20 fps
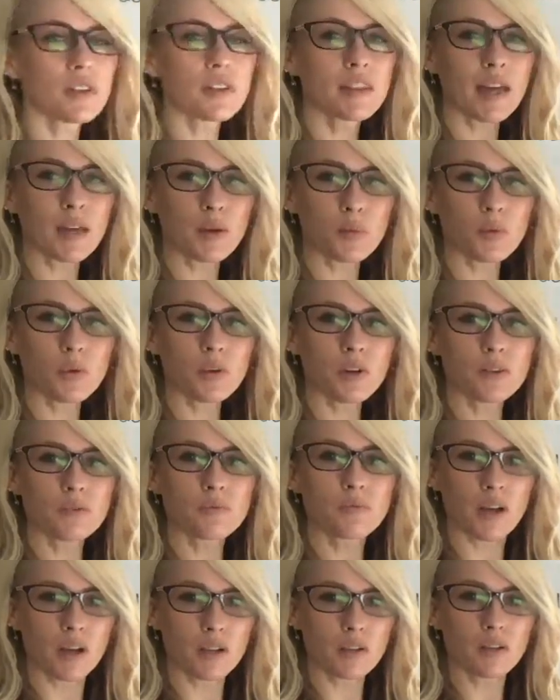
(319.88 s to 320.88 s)
that word
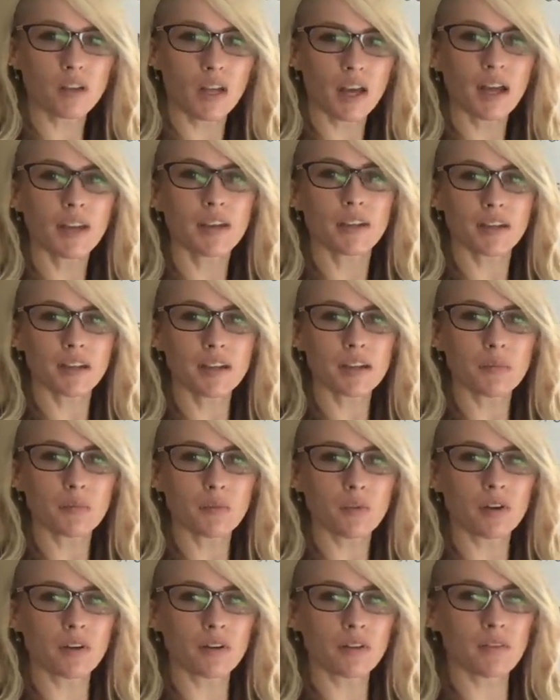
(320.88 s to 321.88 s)
a lot
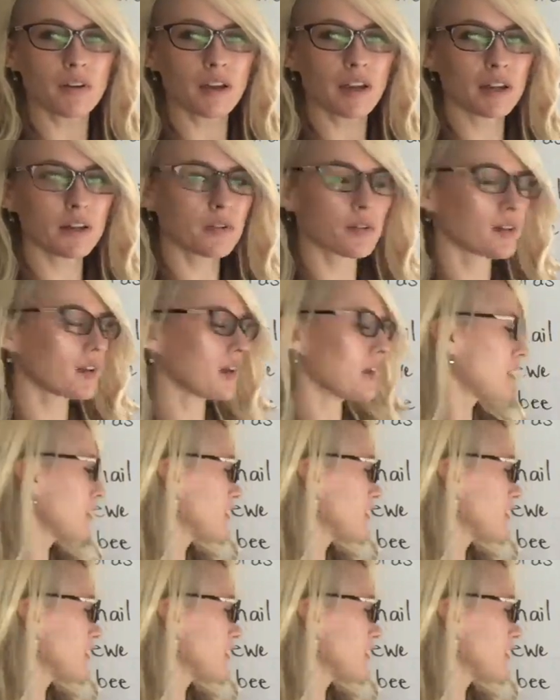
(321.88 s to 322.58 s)
anymore, right? Okay.